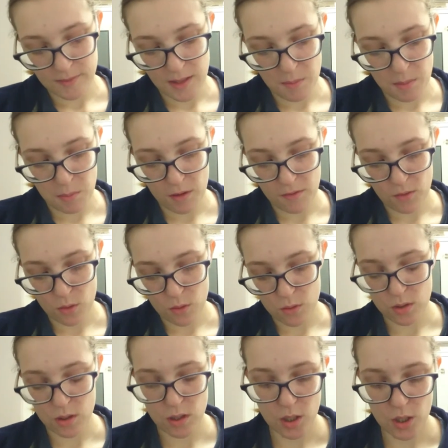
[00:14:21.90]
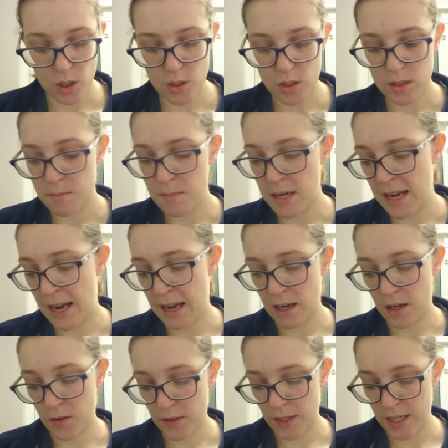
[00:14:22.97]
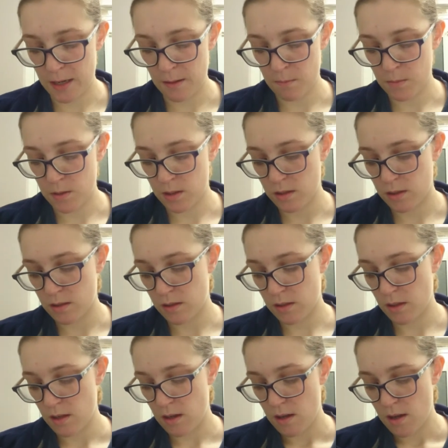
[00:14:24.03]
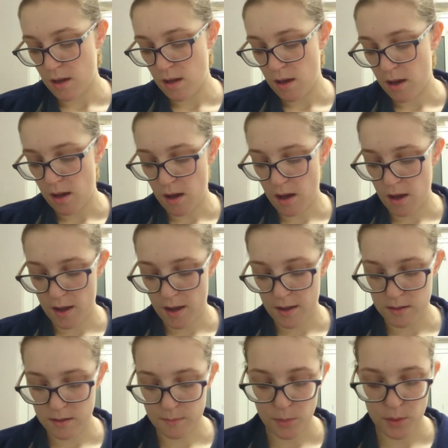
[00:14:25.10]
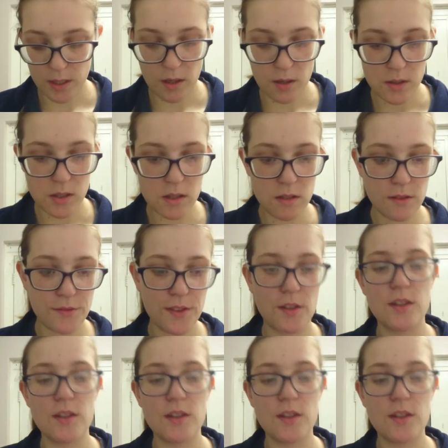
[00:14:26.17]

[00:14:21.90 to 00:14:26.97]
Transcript: then we move on to some mini hand creams uh, and some body lotions for